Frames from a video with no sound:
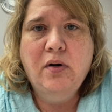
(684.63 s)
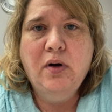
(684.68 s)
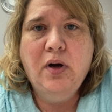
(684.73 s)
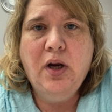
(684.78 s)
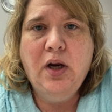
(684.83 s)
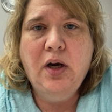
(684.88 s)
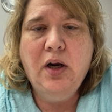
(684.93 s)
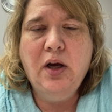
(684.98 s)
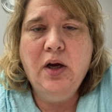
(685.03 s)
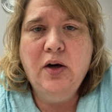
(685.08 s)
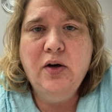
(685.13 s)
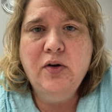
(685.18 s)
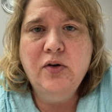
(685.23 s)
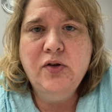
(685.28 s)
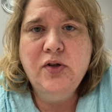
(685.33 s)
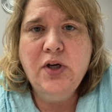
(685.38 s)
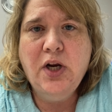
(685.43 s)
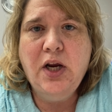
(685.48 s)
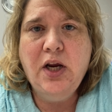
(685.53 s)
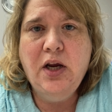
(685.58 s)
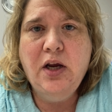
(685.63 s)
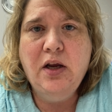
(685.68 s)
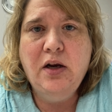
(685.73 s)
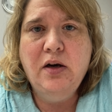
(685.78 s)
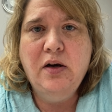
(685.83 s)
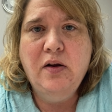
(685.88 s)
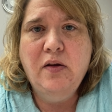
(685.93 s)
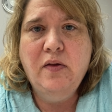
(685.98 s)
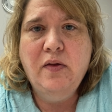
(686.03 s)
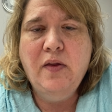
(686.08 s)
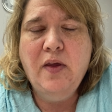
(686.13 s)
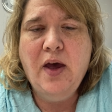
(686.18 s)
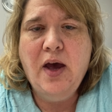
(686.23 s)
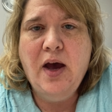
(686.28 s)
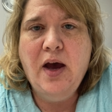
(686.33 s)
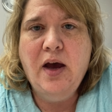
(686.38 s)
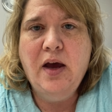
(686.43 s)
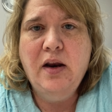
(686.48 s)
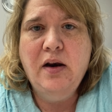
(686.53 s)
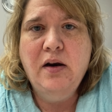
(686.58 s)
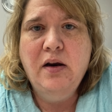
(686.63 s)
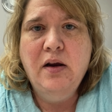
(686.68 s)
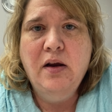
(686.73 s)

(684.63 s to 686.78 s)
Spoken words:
and understand that